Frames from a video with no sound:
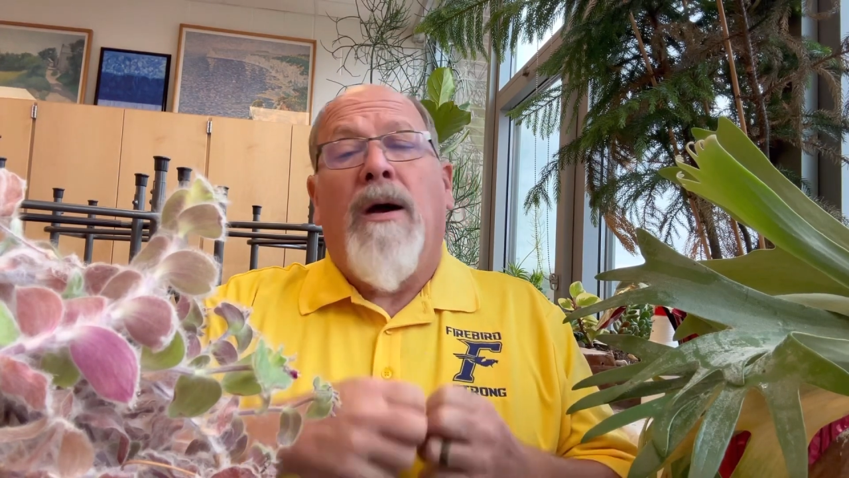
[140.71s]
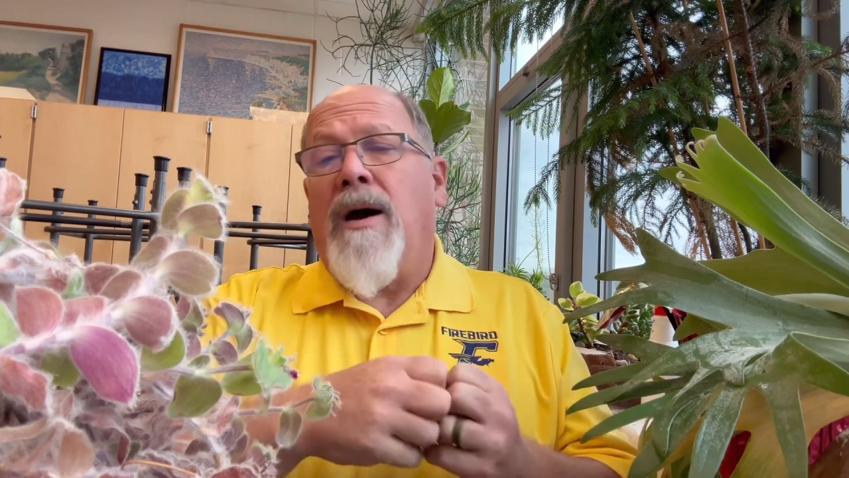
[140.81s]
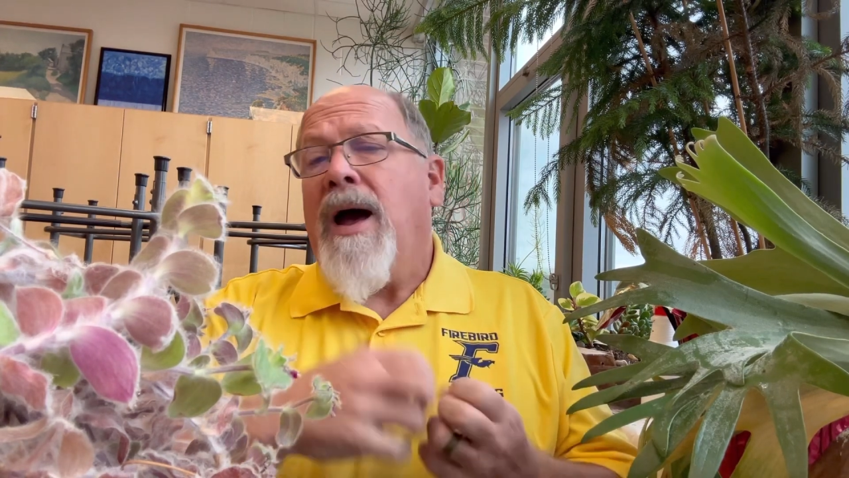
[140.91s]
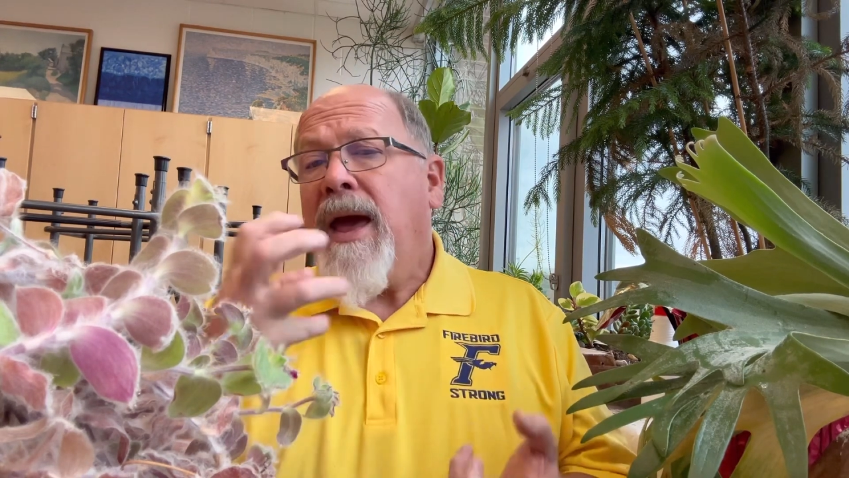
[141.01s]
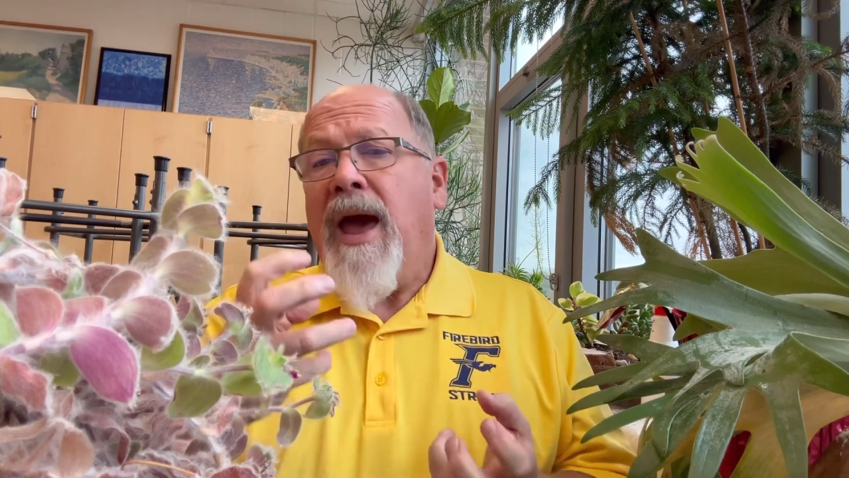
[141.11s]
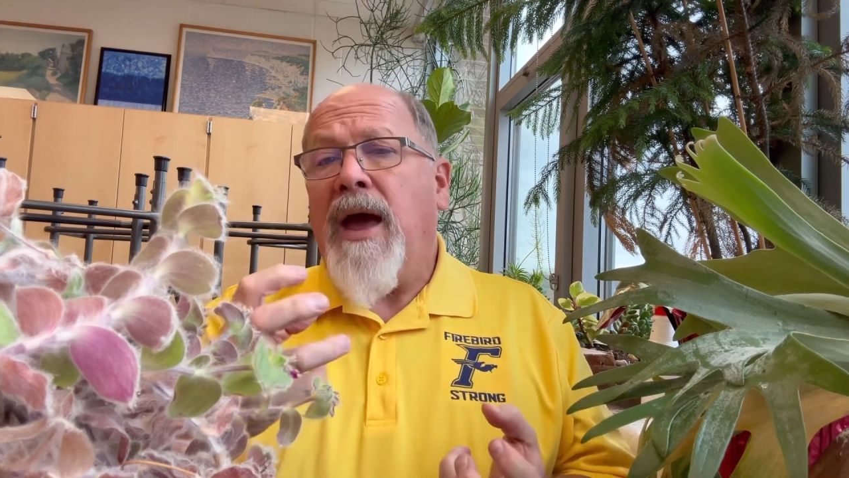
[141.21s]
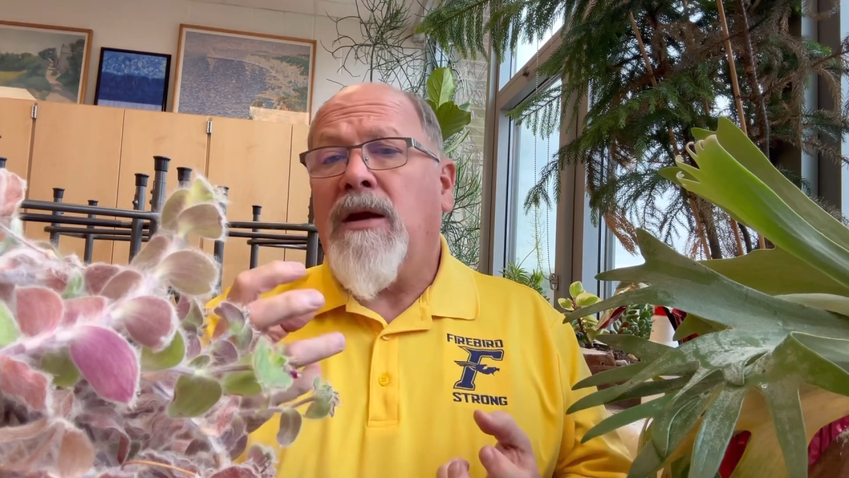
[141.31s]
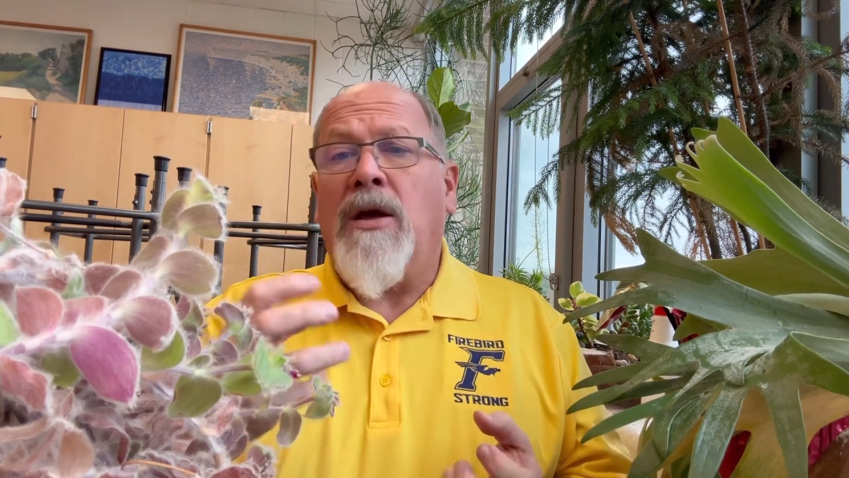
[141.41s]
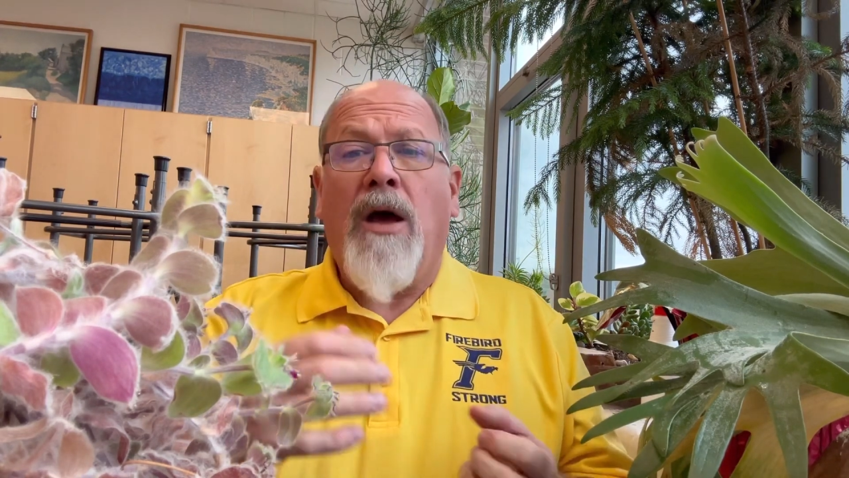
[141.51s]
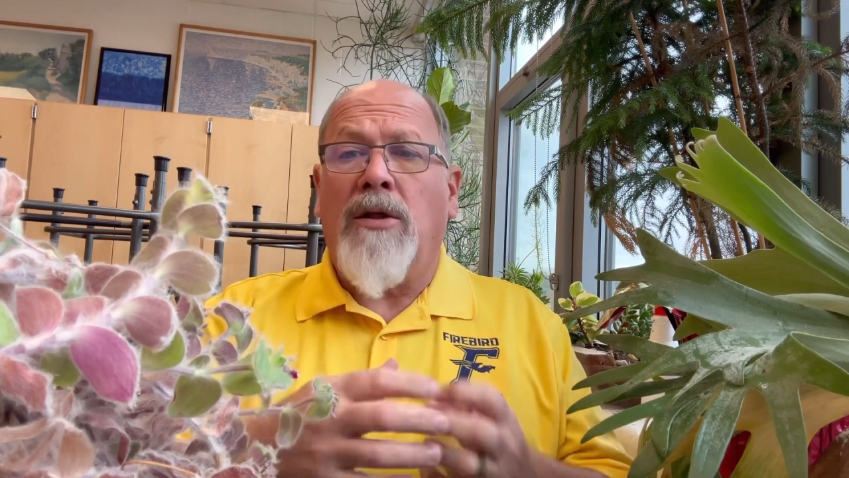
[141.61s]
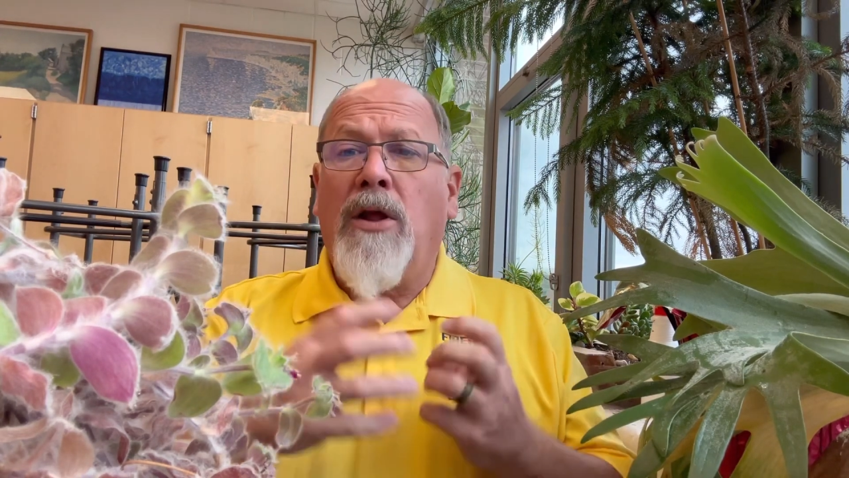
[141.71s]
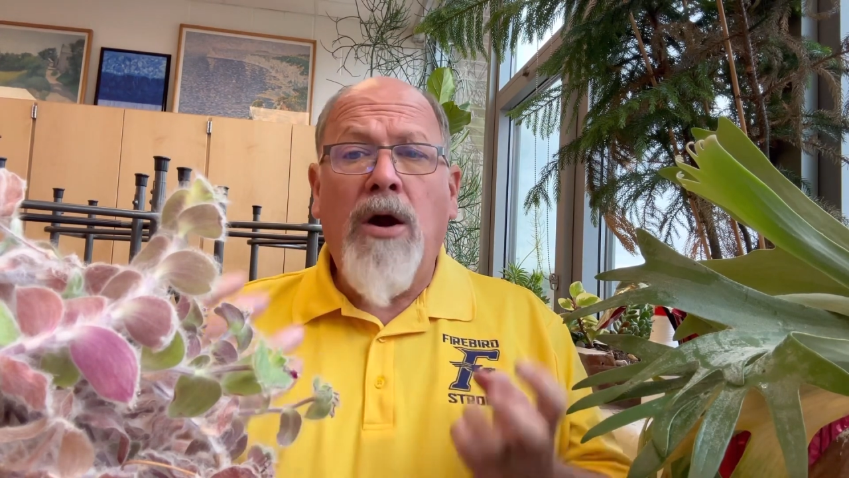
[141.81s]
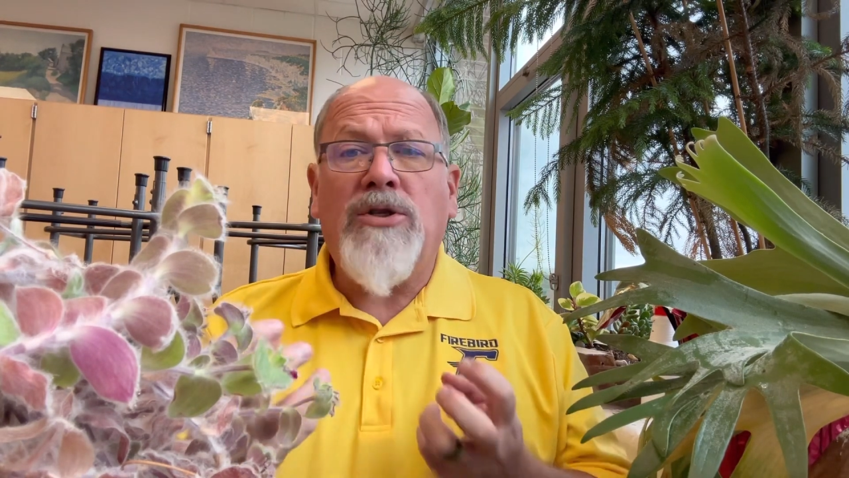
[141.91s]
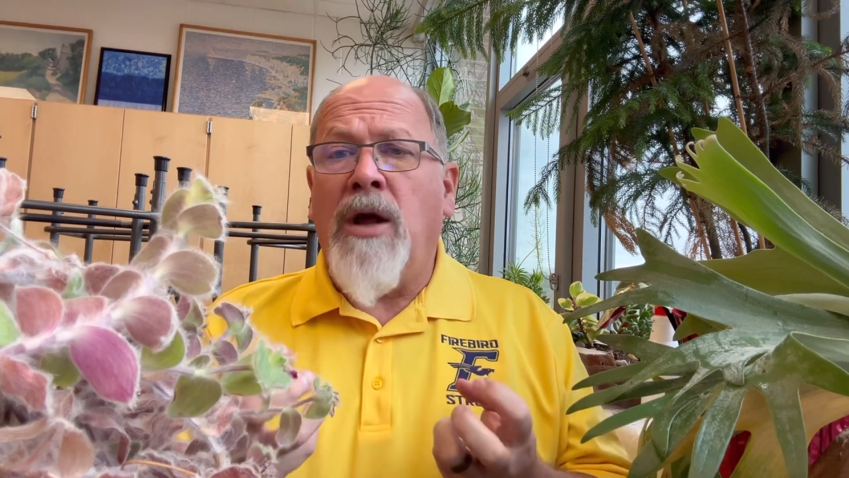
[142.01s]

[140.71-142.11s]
I had a large